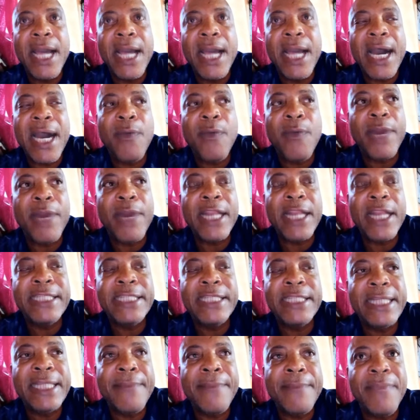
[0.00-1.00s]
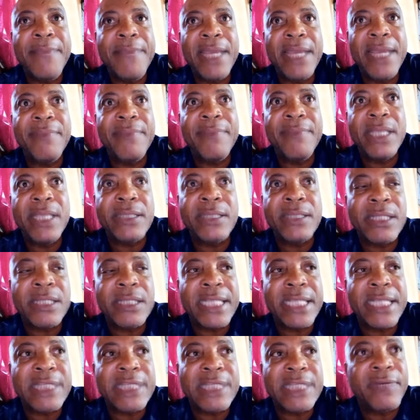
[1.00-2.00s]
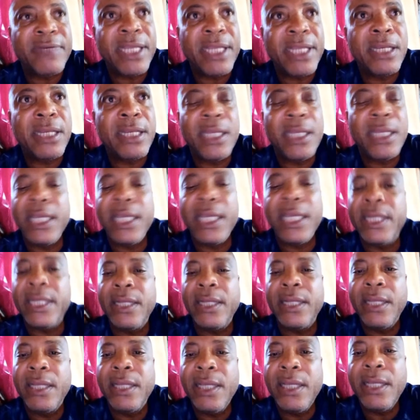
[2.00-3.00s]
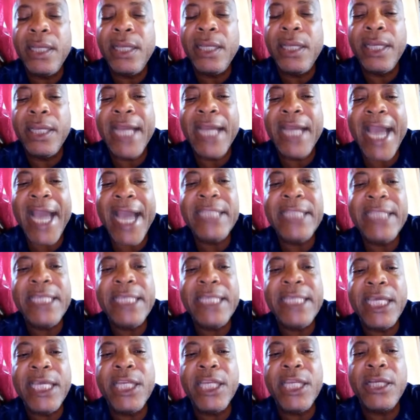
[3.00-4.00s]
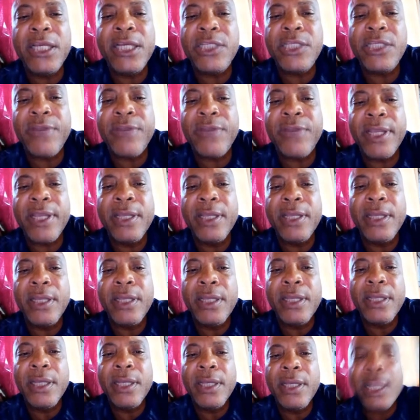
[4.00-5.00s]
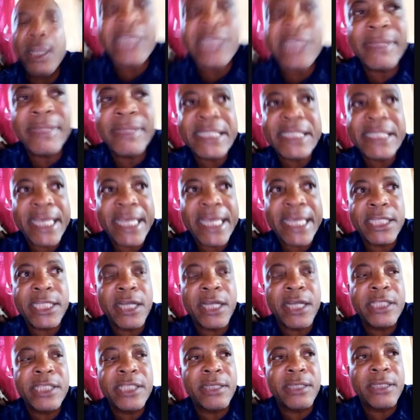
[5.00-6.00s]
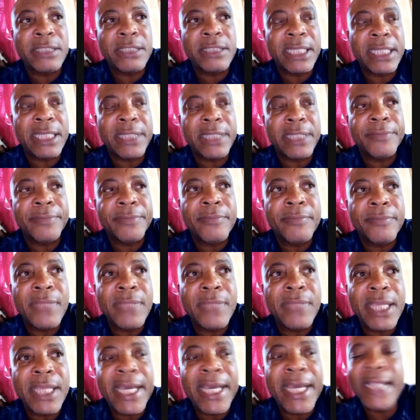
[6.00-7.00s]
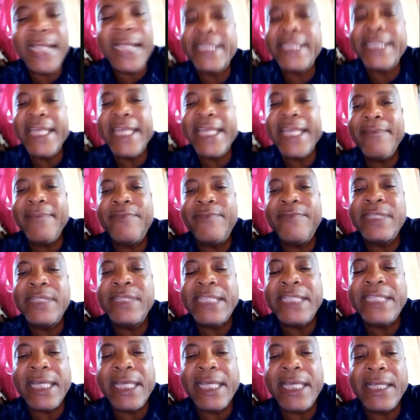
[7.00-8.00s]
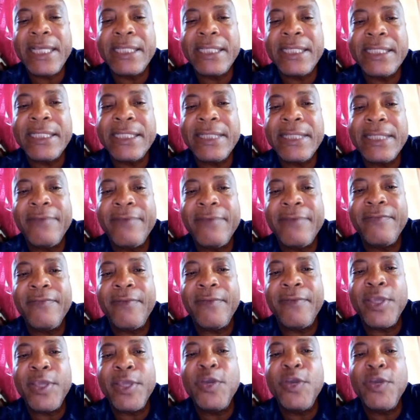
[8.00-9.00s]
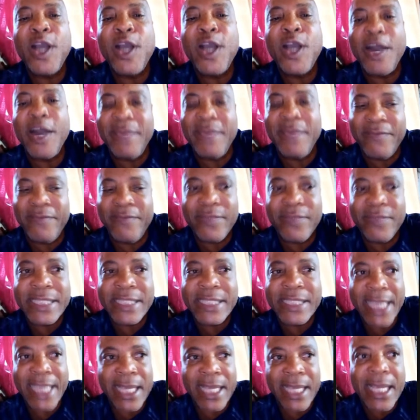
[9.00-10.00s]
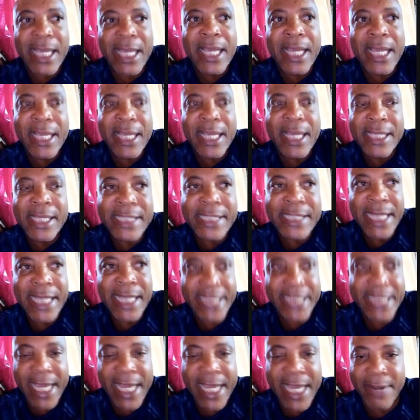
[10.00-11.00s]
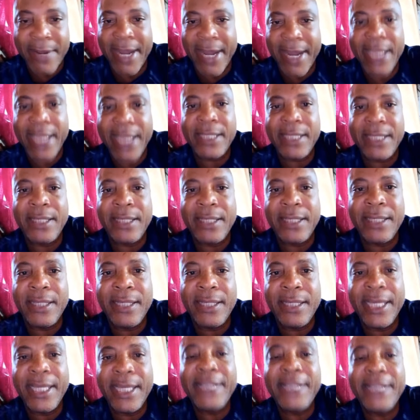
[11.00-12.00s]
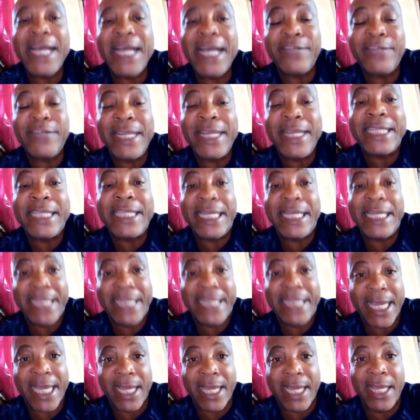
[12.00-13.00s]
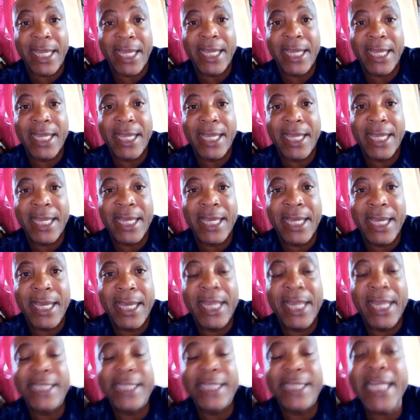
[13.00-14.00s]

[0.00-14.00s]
And one of the things that made me successful in the IT industry, because I'm a sage consultant, hence the name, you call me Saje, right? It's actually Saje. There's an